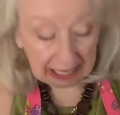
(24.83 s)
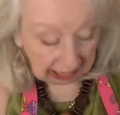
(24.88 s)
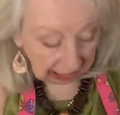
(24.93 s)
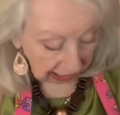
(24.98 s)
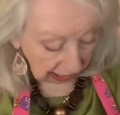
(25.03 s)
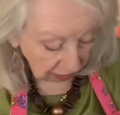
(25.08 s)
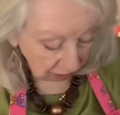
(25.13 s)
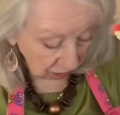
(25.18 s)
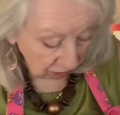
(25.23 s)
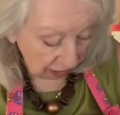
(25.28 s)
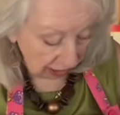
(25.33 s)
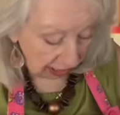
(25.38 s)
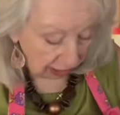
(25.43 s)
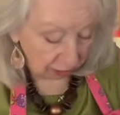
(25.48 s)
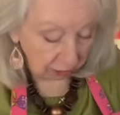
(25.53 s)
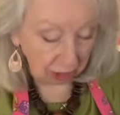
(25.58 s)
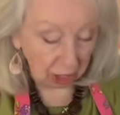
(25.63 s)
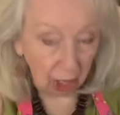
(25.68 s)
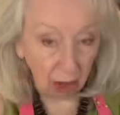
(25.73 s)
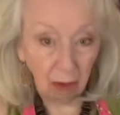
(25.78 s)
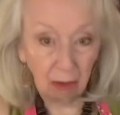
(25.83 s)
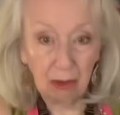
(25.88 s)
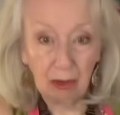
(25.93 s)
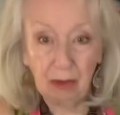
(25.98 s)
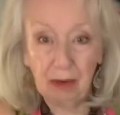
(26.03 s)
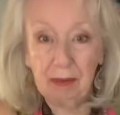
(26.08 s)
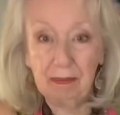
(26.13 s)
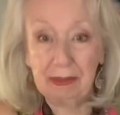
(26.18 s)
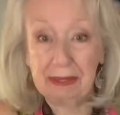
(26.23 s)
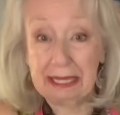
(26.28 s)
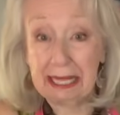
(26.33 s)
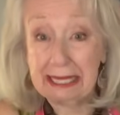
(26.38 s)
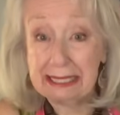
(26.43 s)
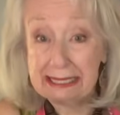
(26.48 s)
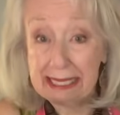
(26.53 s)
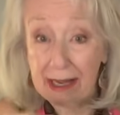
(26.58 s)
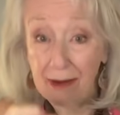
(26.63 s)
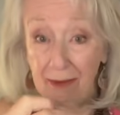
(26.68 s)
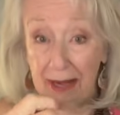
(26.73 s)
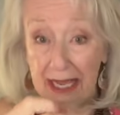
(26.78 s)
I don't know how y'all do it, but that's
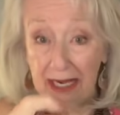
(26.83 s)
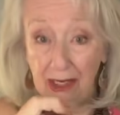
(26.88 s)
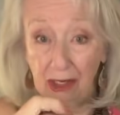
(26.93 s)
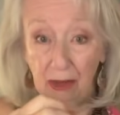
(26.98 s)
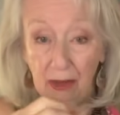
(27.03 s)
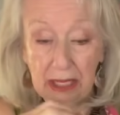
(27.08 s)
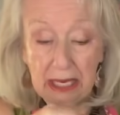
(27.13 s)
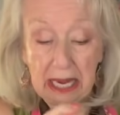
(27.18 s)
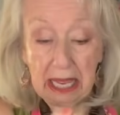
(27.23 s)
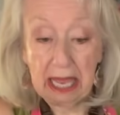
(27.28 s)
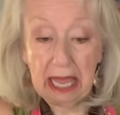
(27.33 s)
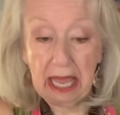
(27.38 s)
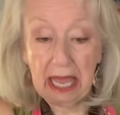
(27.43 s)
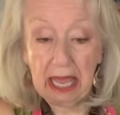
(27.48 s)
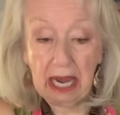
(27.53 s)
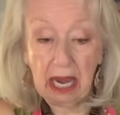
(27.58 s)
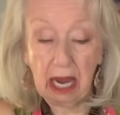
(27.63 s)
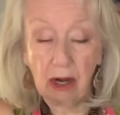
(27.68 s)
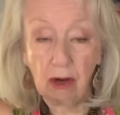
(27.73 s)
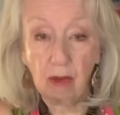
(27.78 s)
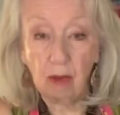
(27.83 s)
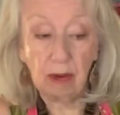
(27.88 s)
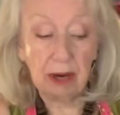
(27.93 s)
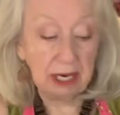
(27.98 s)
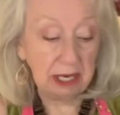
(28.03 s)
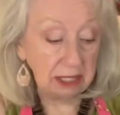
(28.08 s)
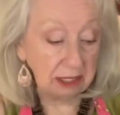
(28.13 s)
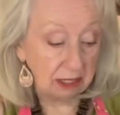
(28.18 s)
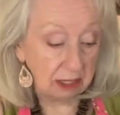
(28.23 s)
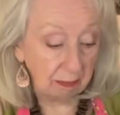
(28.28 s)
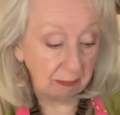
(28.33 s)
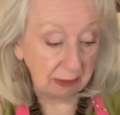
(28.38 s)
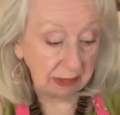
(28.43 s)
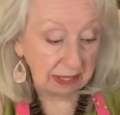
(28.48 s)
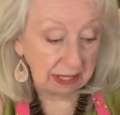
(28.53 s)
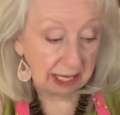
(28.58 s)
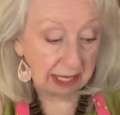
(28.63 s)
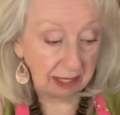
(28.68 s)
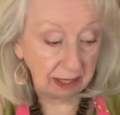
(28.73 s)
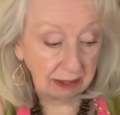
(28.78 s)
how I do it. And I grease the
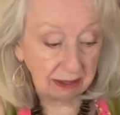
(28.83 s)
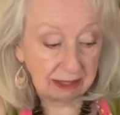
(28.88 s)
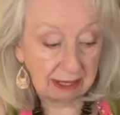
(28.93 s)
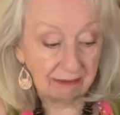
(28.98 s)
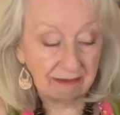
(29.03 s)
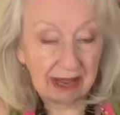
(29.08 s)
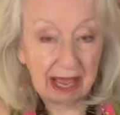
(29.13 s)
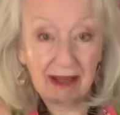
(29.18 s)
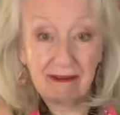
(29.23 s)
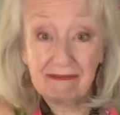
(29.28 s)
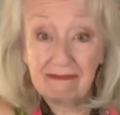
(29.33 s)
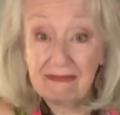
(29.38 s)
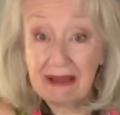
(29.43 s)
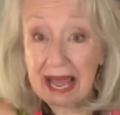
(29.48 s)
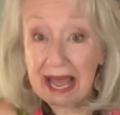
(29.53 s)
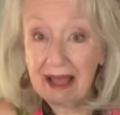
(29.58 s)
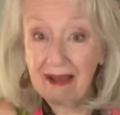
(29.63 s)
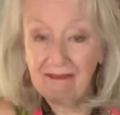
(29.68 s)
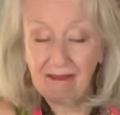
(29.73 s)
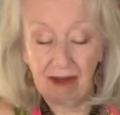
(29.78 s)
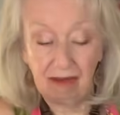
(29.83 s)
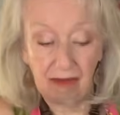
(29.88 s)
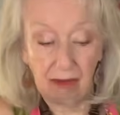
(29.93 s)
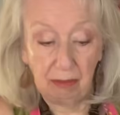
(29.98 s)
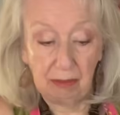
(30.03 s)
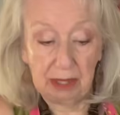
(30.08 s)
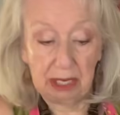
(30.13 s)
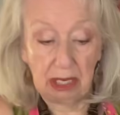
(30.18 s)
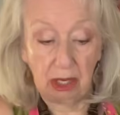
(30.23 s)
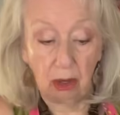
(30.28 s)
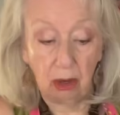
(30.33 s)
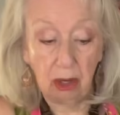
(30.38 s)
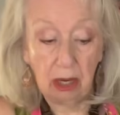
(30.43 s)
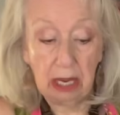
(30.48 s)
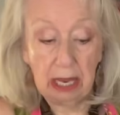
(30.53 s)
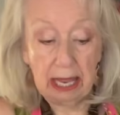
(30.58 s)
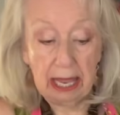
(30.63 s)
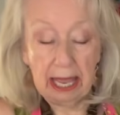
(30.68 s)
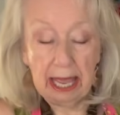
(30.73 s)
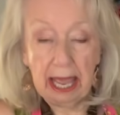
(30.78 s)
potatoes. I've got 5 of them here.
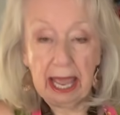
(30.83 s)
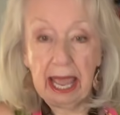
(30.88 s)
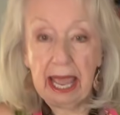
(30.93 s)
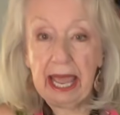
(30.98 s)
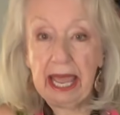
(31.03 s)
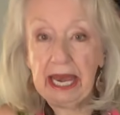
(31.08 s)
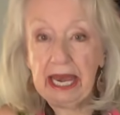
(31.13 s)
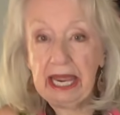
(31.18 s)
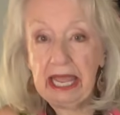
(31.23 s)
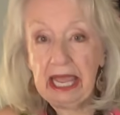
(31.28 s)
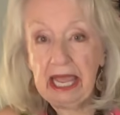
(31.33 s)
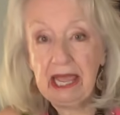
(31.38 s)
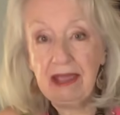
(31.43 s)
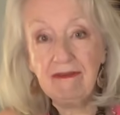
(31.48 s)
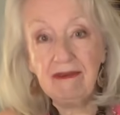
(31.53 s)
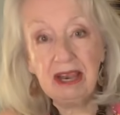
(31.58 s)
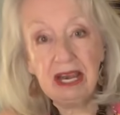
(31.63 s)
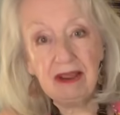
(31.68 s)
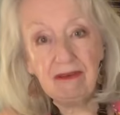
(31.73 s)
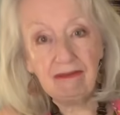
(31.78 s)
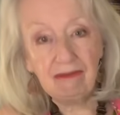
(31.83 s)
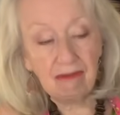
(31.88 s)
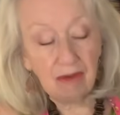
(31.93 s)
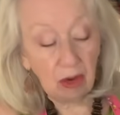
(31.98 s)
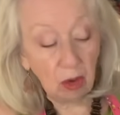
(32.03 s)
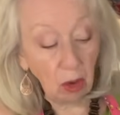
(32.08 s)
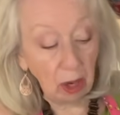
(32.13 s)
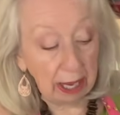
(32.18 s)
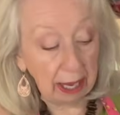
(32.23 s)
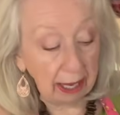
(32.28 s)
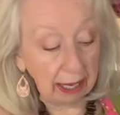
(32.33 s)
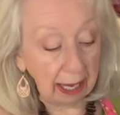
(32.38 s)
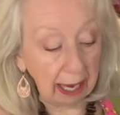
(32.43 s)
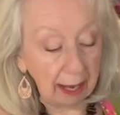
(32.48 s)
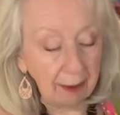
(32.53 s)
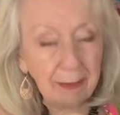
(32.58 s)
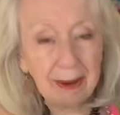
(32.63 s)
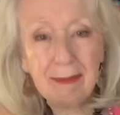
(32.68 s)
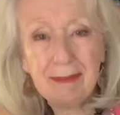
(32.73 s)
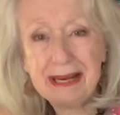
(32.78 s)
And even if,
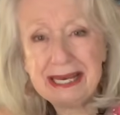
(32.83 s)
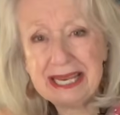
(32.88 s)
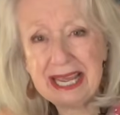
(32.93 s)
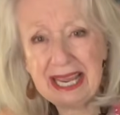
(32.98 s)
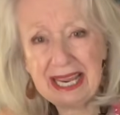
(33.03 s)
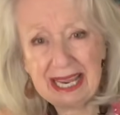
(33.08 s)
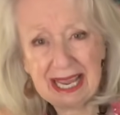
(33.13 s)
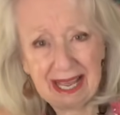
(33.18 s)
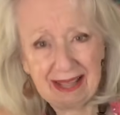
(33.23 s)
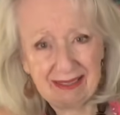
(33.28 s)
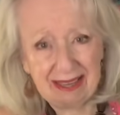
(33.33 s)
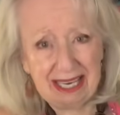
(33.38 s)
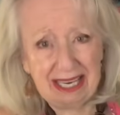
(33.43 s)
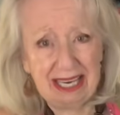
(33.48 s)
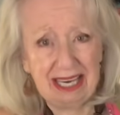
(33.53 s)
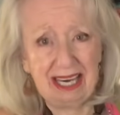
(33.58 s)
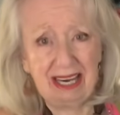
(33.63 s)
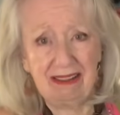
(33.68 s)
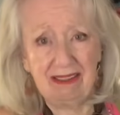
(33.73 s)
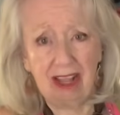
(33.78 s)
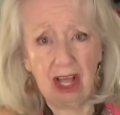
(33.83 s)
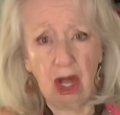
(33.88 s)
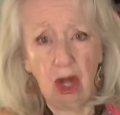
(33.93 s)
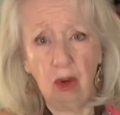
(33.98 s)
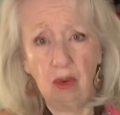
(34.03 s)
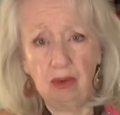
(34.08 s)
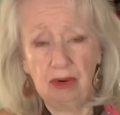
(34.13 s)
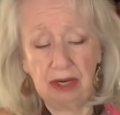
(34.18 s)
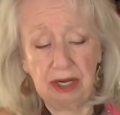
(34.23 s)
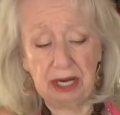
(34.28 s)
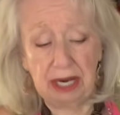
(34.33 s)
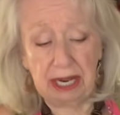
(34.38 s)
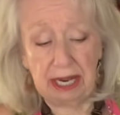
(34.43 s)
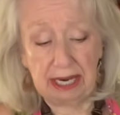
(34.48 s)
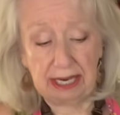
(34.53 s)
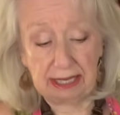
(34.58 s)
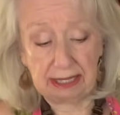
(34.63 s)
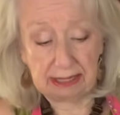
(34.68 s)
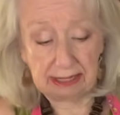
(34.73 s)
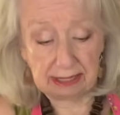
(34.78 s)
let me tell you how they did it in the olden
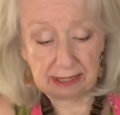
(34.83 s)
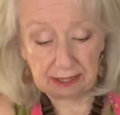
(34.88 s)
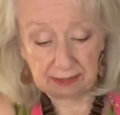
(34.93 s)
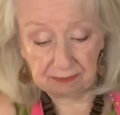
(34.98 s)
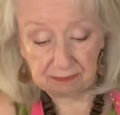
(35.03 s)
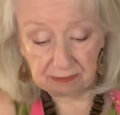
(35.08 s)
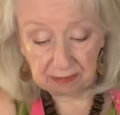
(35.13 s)
days.